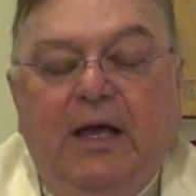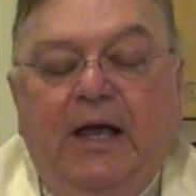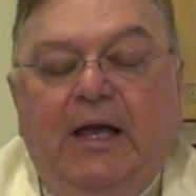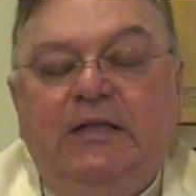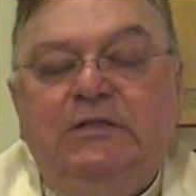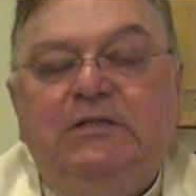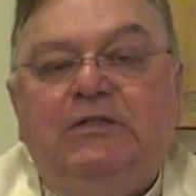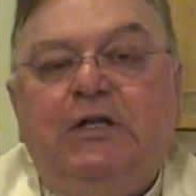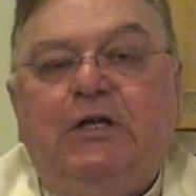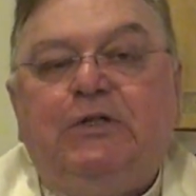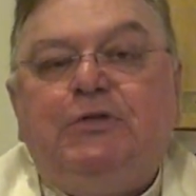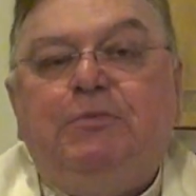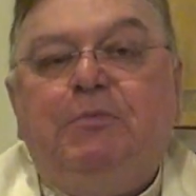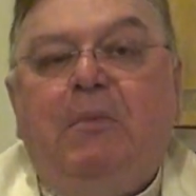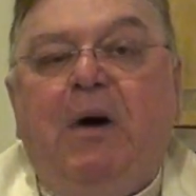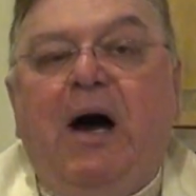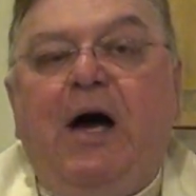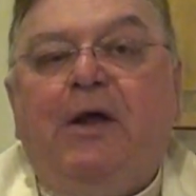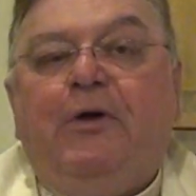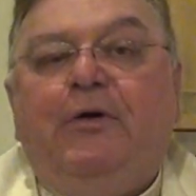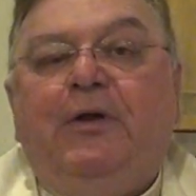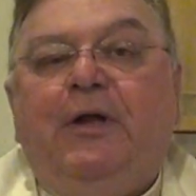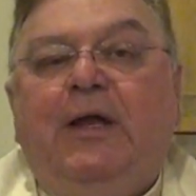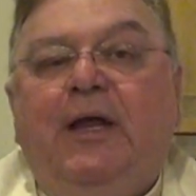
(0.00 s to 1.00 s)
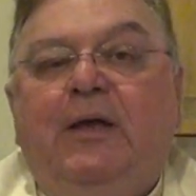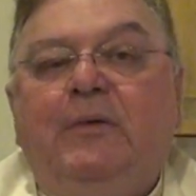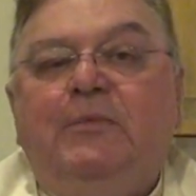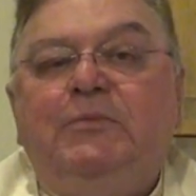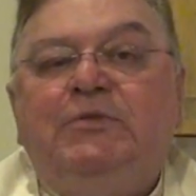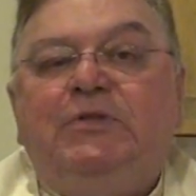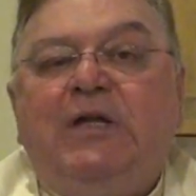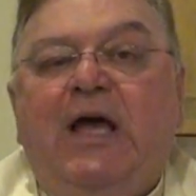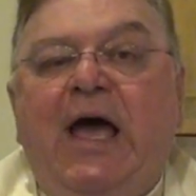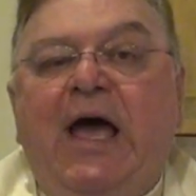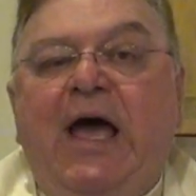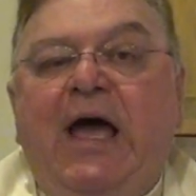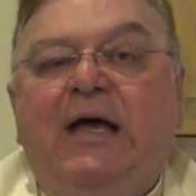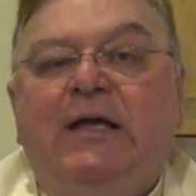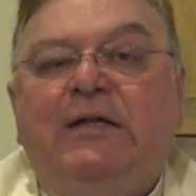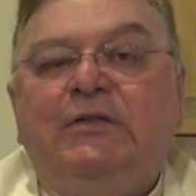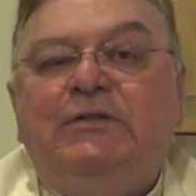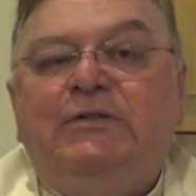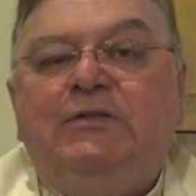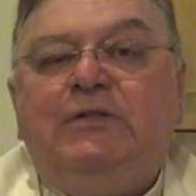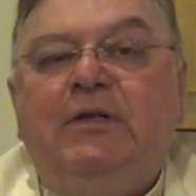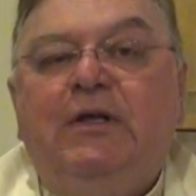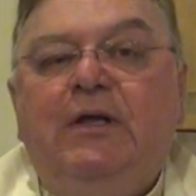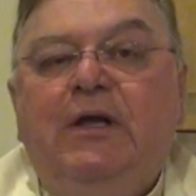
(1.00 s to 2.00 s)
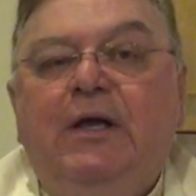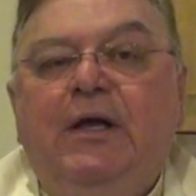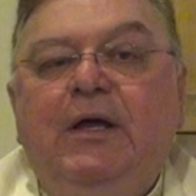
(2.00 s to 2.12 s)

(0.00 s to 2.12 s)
in such modern hymns as